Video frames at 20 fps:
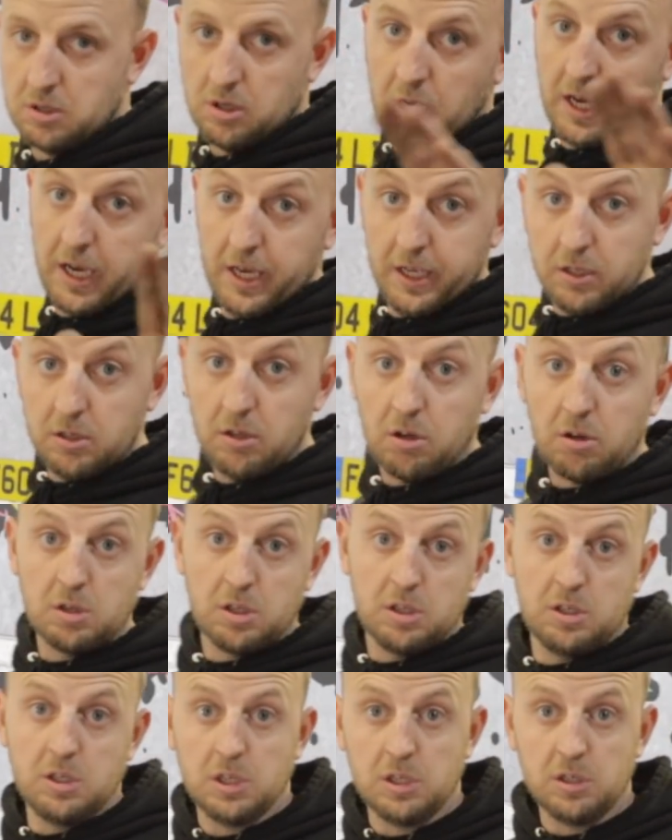I ain't
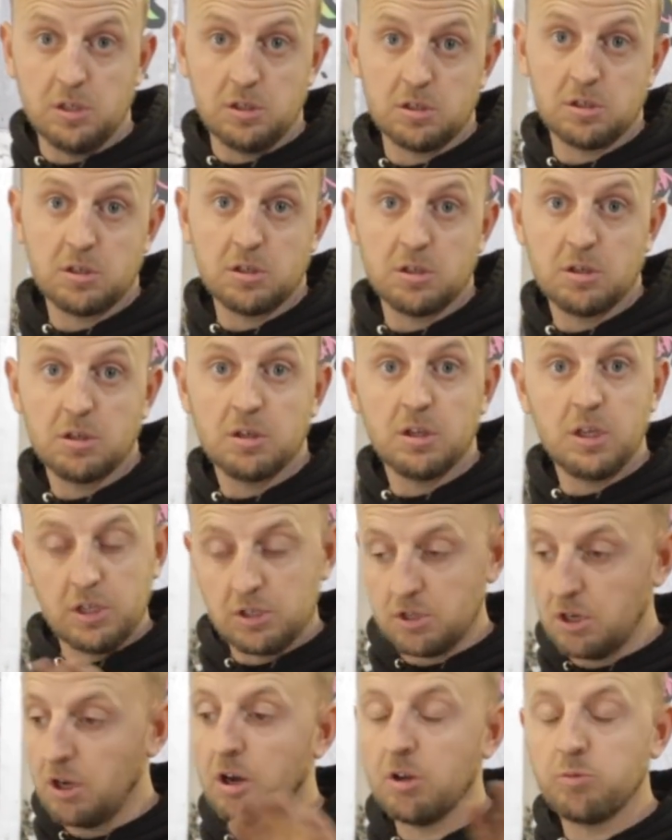knocking yous.
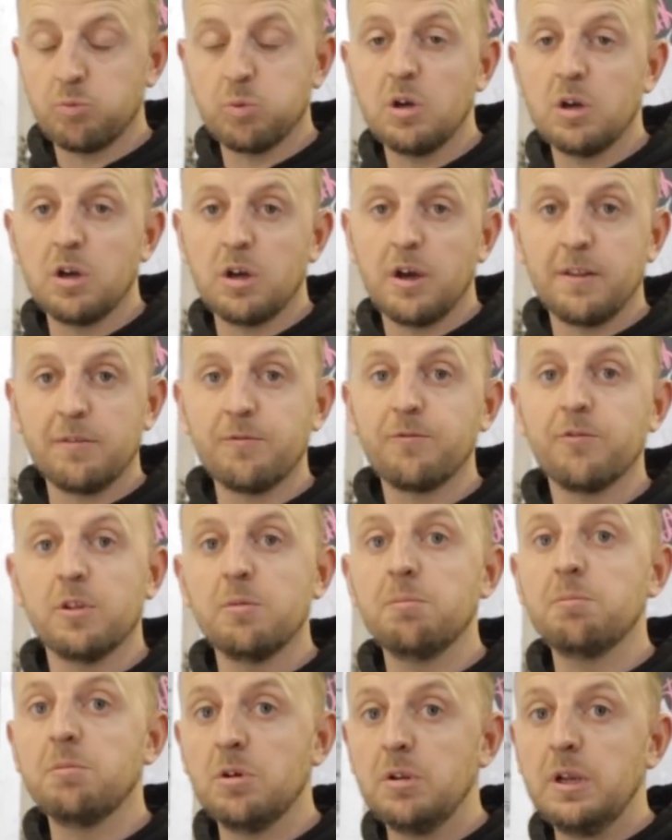It's hard work, and for
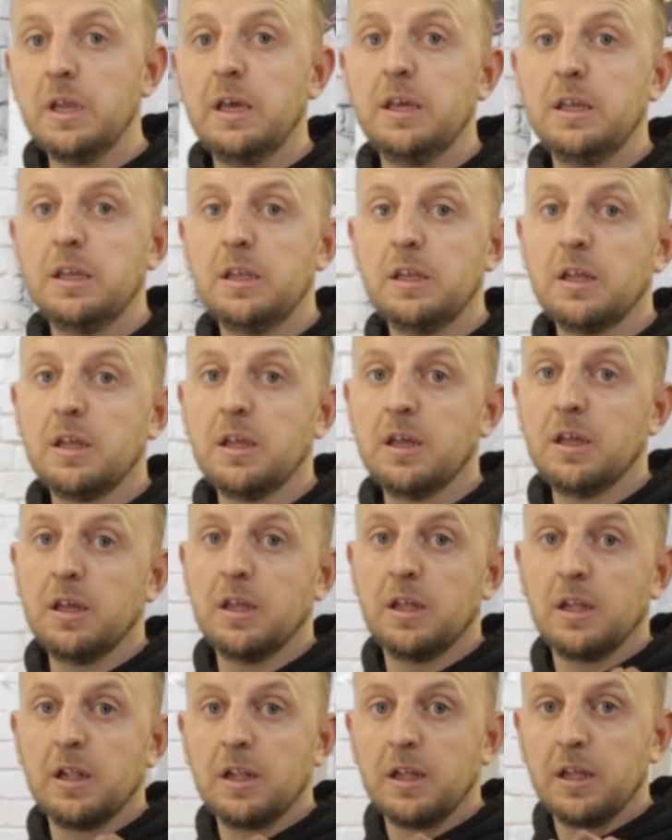the money
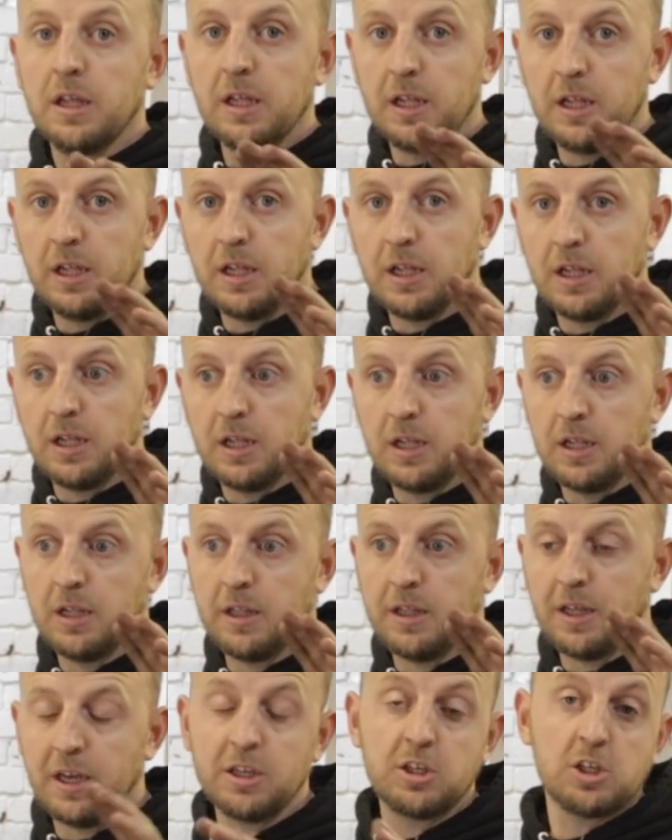
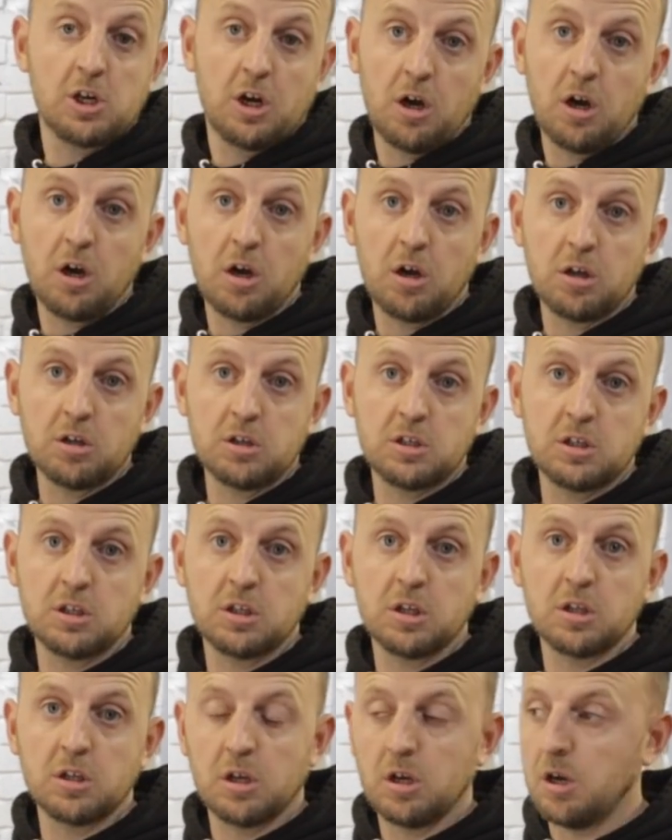they charge,
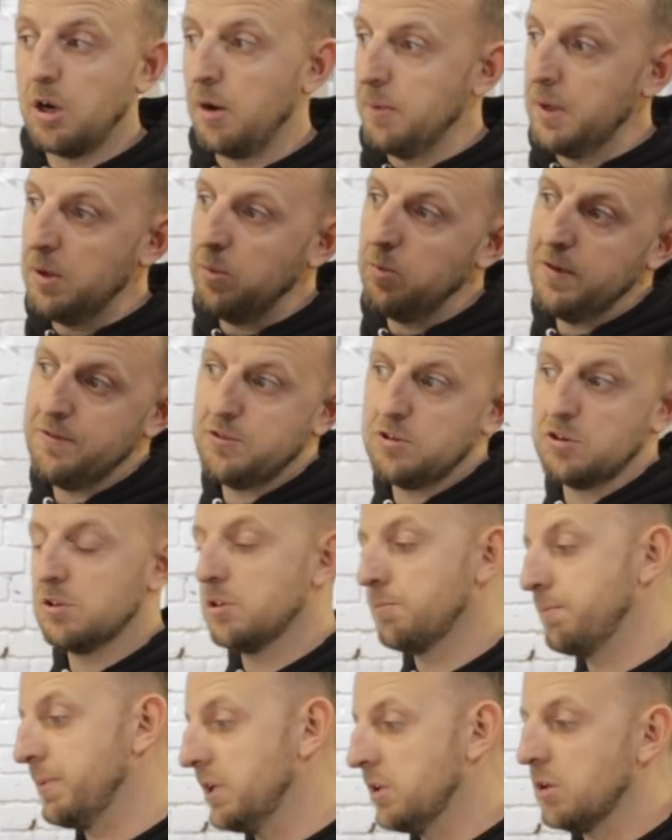I mean, we've just
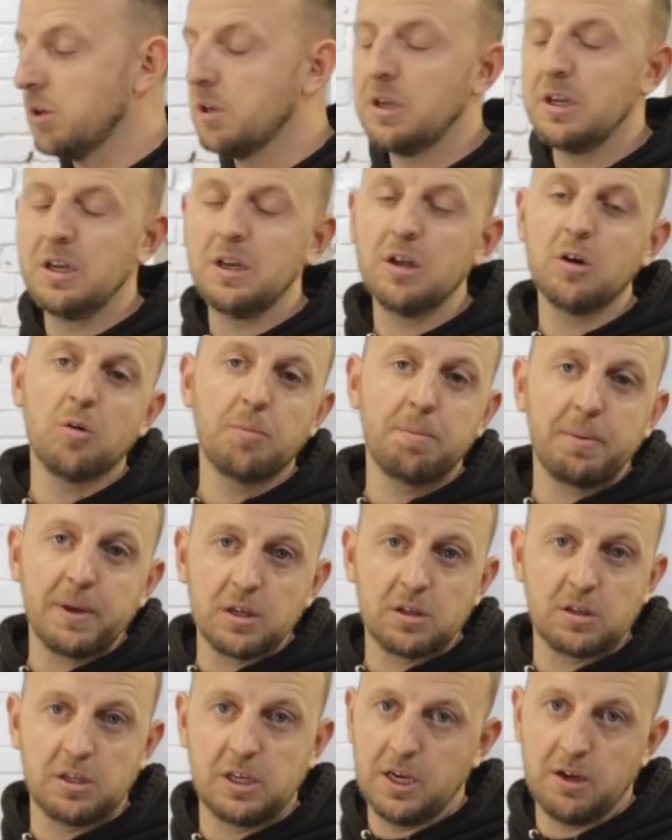been doing little
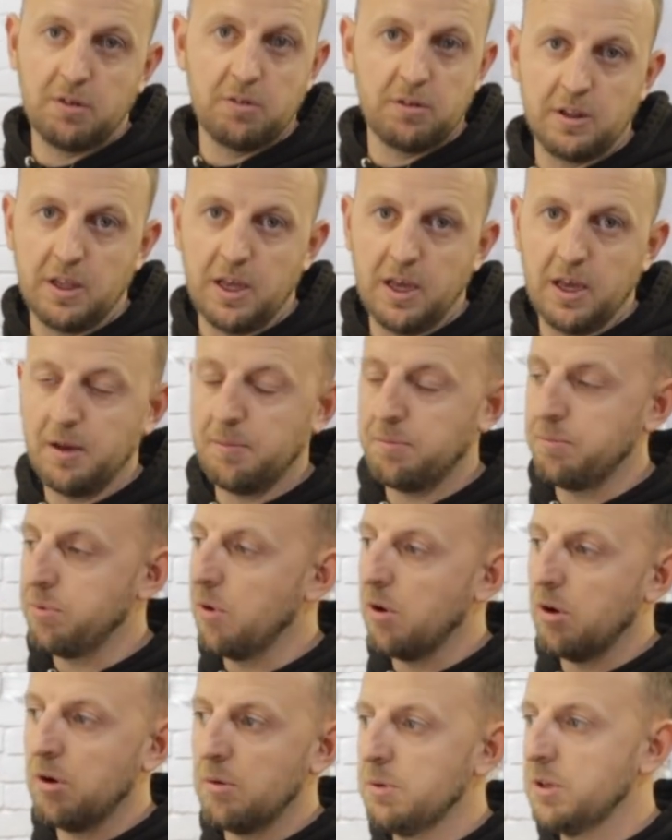bits here and there,
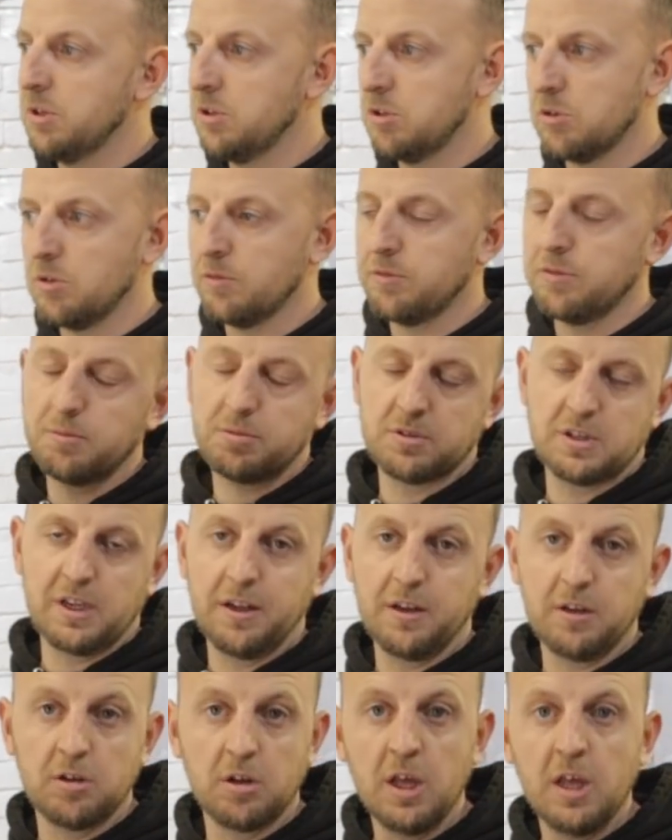priming stuff up,
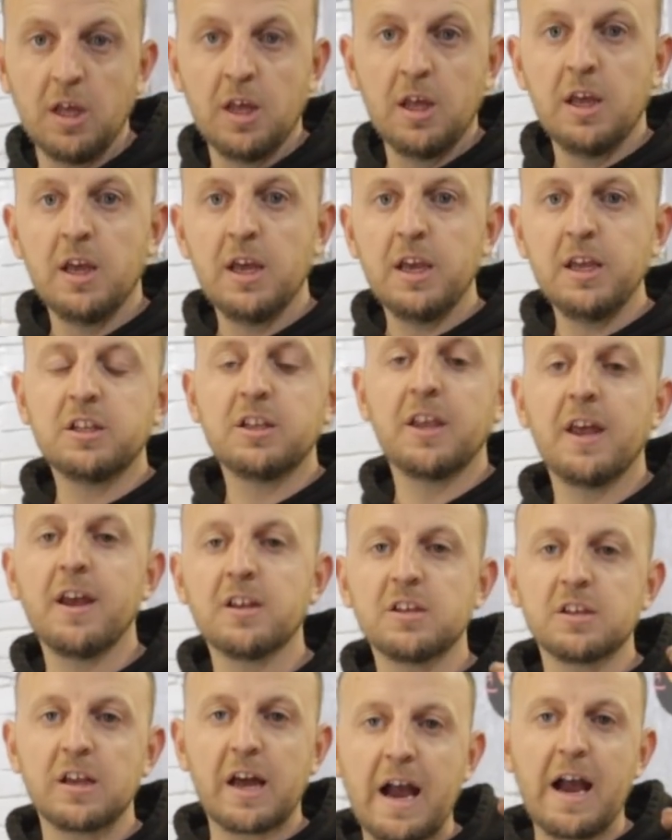sanding. It
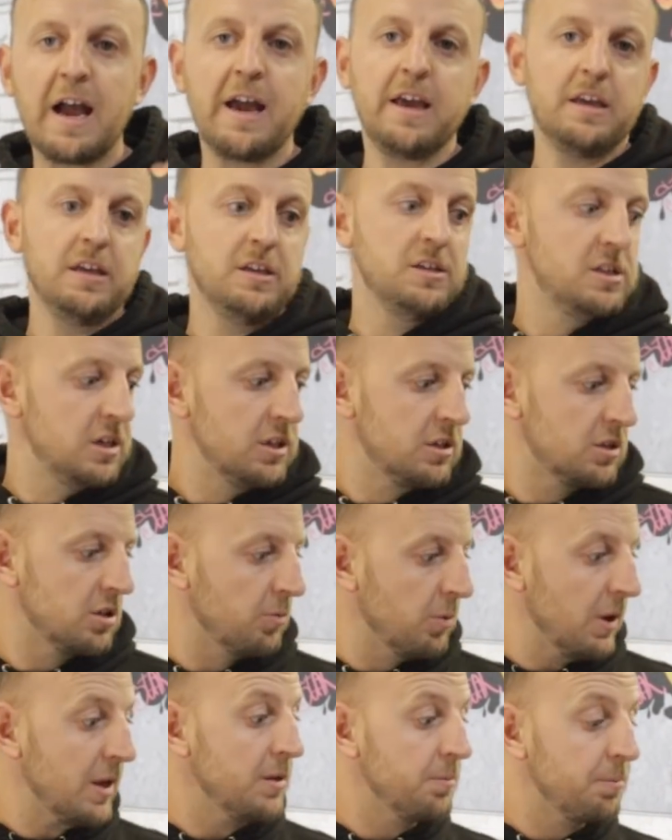takes ages.
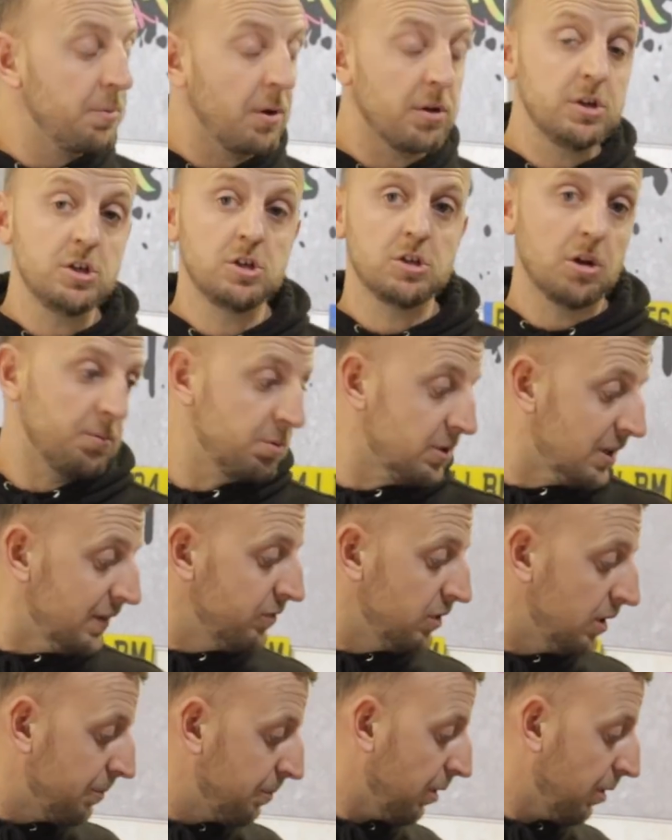So when body shops give you a